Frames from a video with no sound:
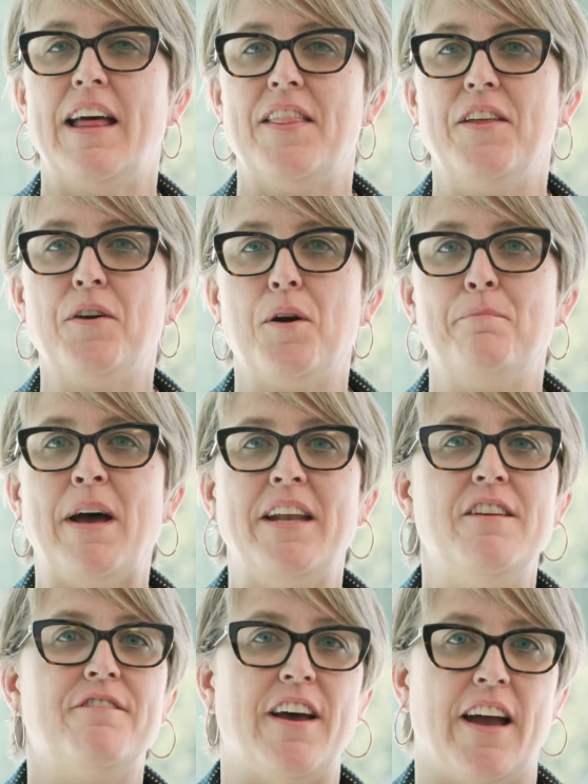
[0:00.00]
There are
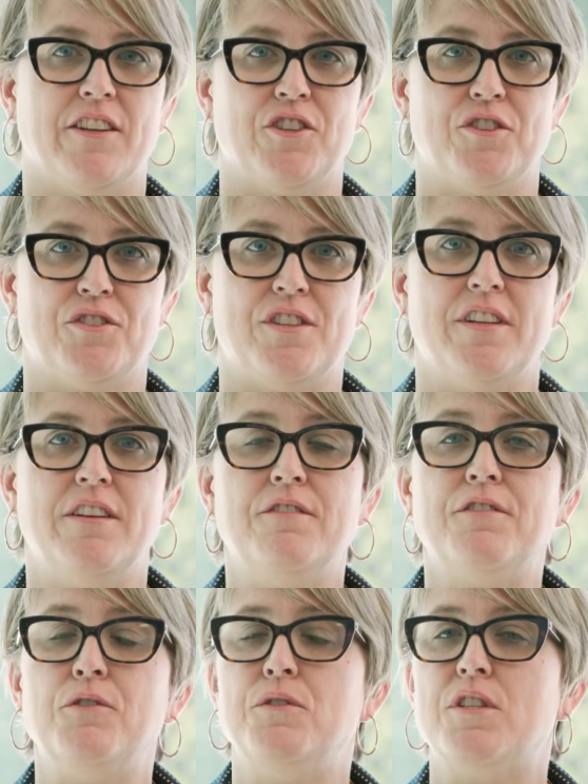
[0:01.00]
many factors that
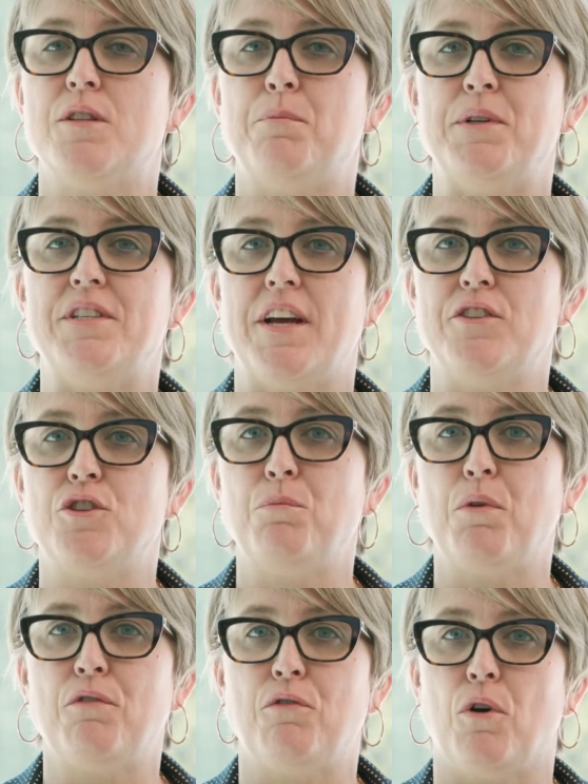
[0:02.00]
influence the potential
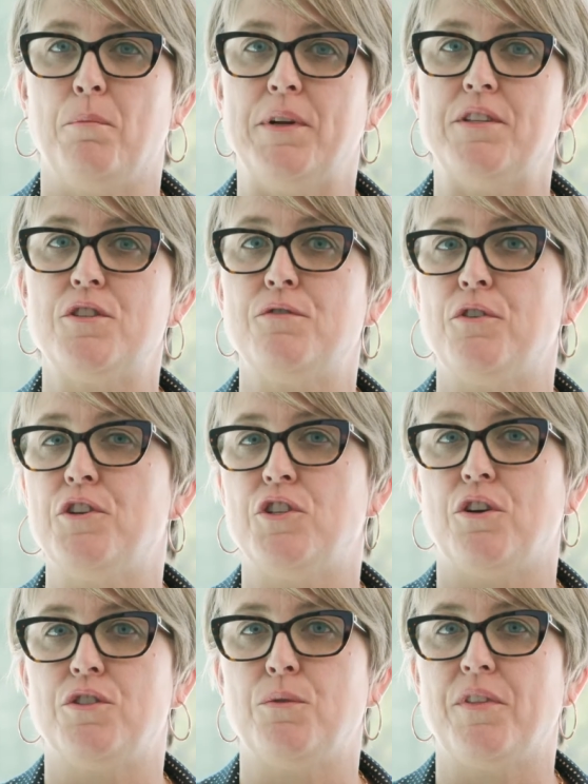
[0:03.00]
performance for
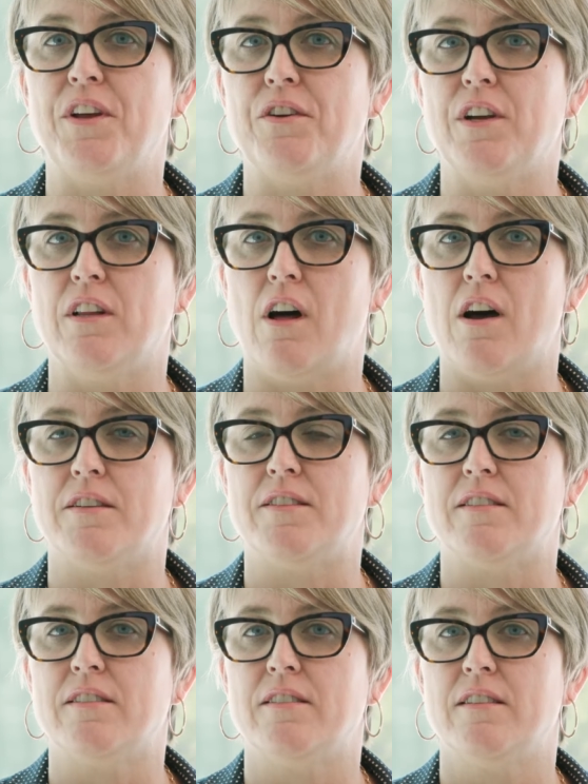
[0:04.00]
adults with hearing loss.